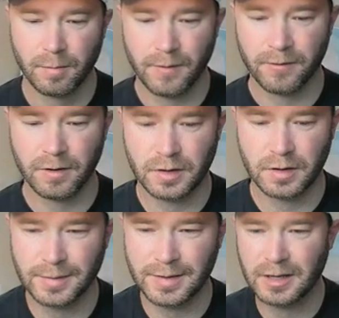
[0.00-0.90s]
But for you
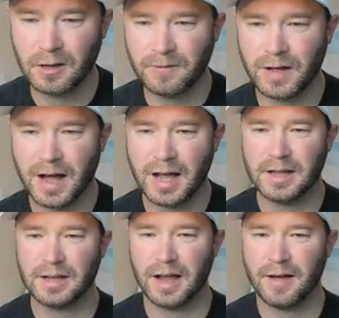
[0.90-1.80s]
guys, myself, I
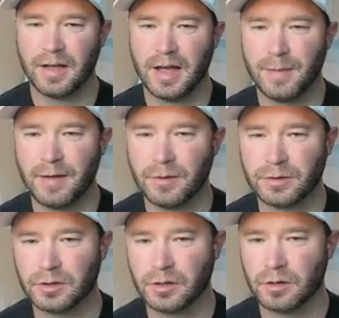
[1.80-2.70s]
like to have the MA
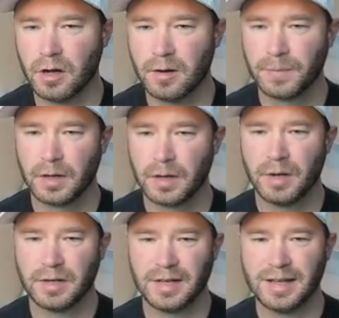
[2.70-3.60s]
filter turned on
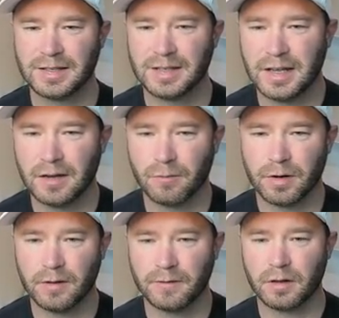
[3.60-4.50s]
because it is going to get
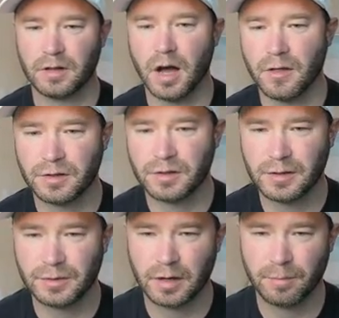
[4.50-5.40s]
rid of the other
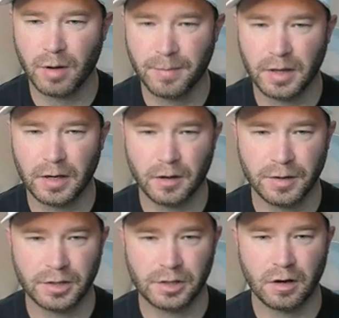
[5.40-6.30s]
signals that are populated
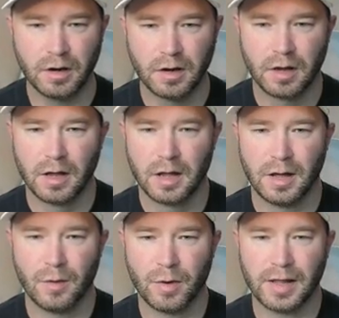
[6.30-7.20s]
on the chart.
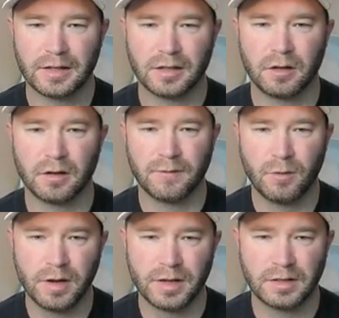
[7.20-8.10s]
And what I like to look
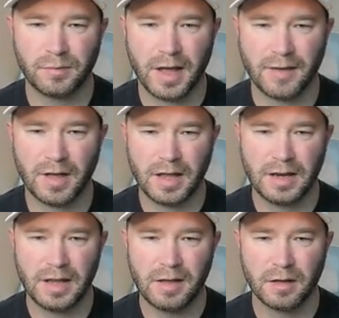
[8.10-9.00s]
for is if we have
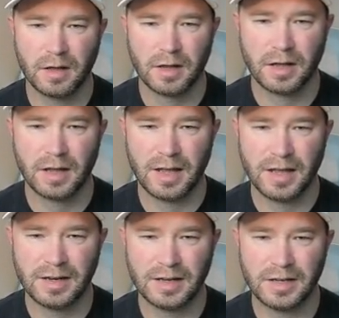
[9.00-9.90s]
any
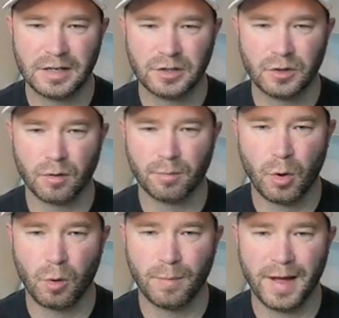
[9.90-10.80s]
indecision or
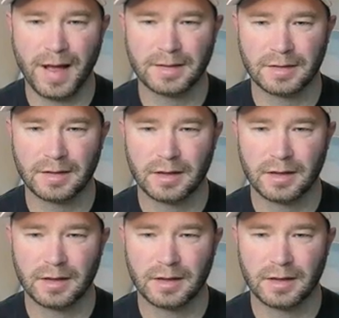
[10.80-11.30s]
pullbacks.